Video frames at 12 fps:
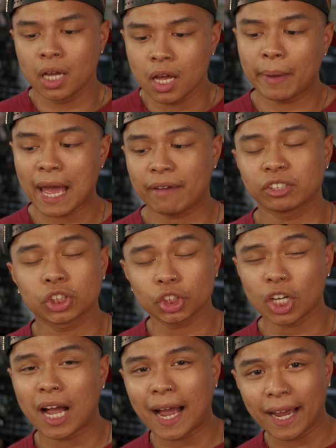by having such
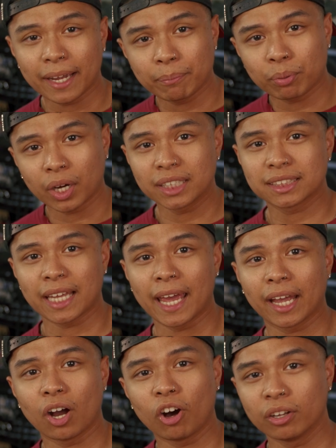a high price
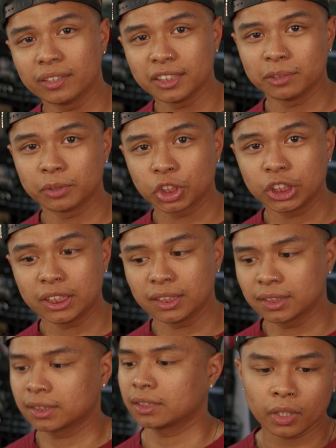tag on these
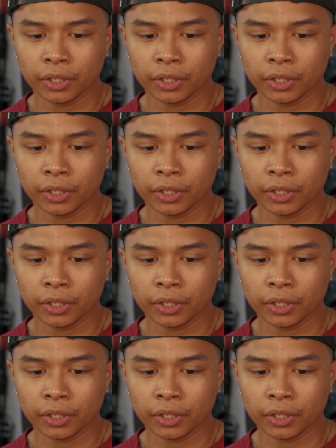machines.